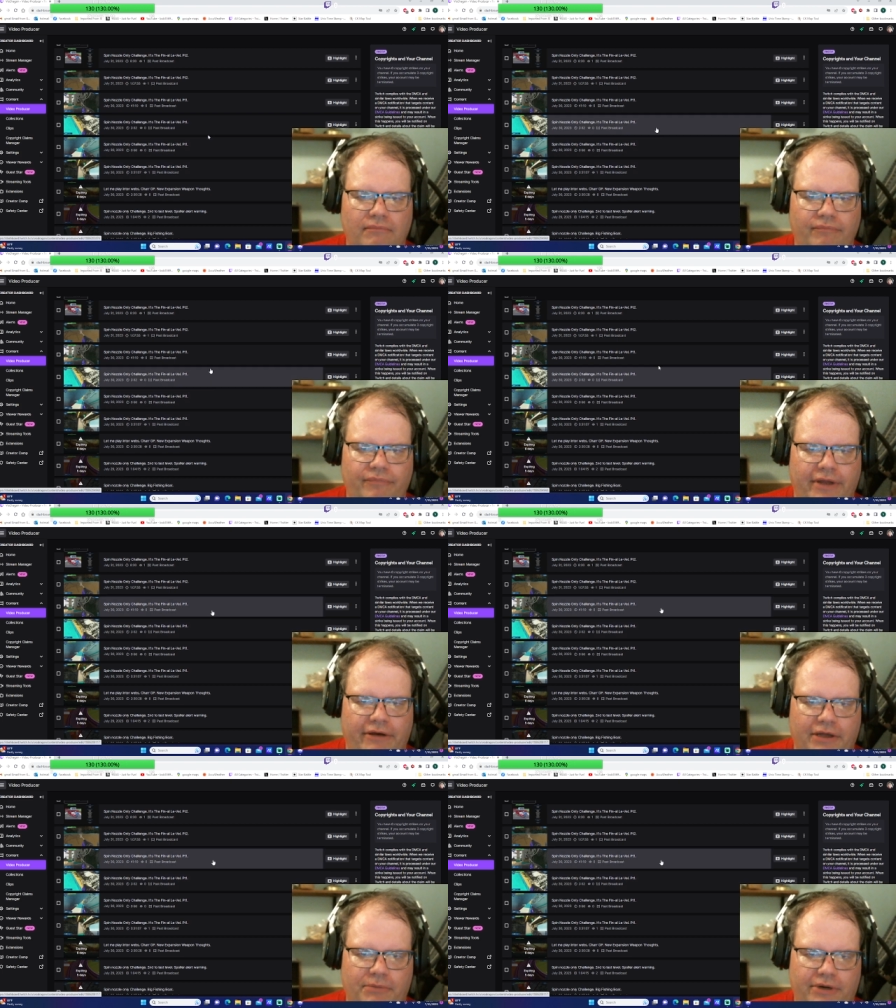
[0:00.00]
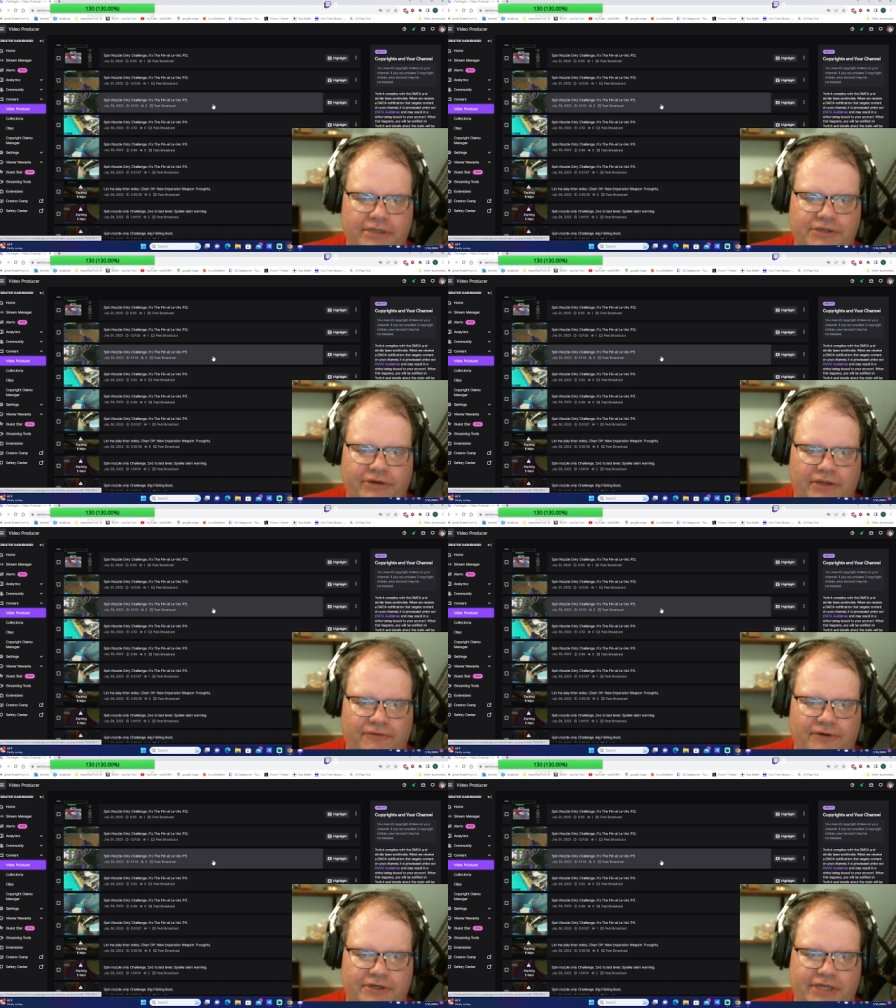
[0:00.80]
Now, I can probably still get the
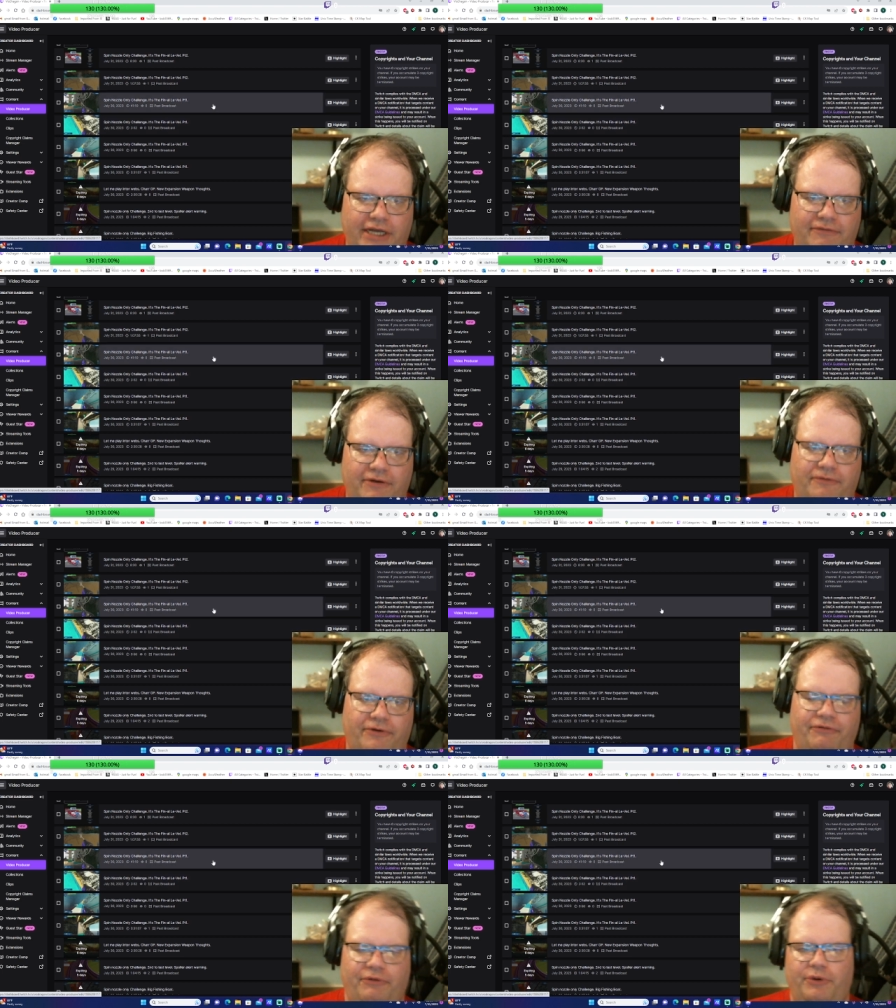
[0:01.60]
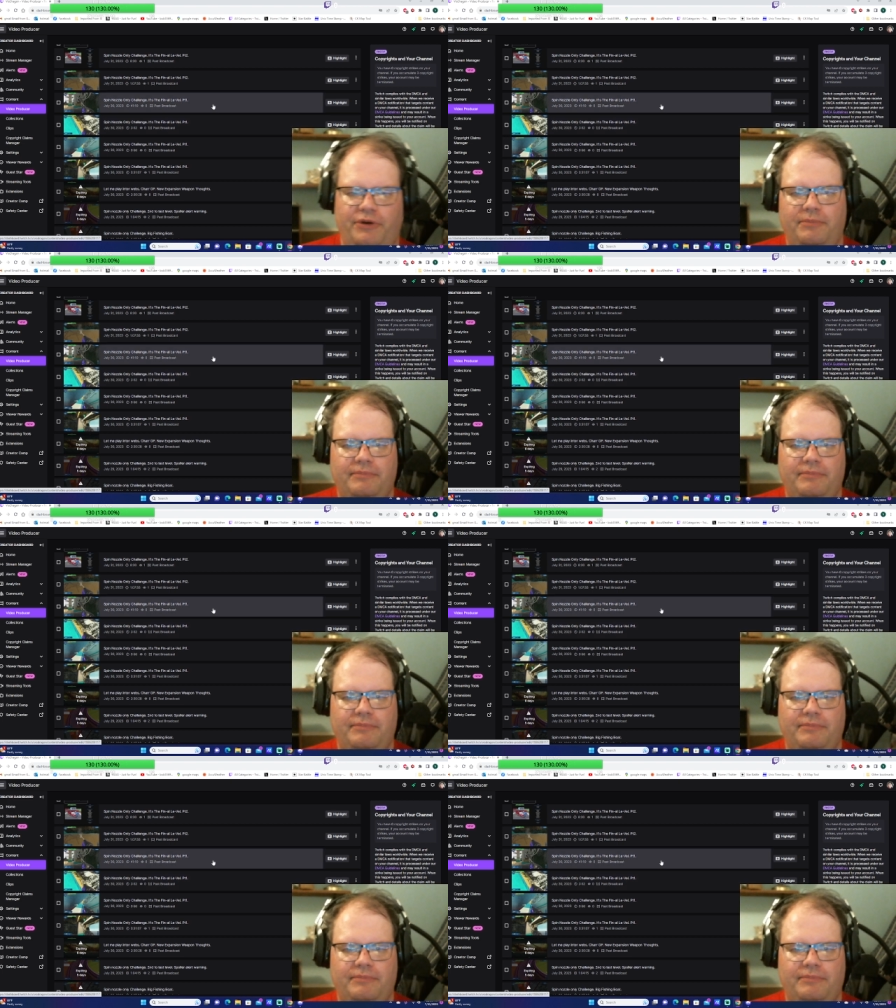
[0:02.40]
first half up for everyone.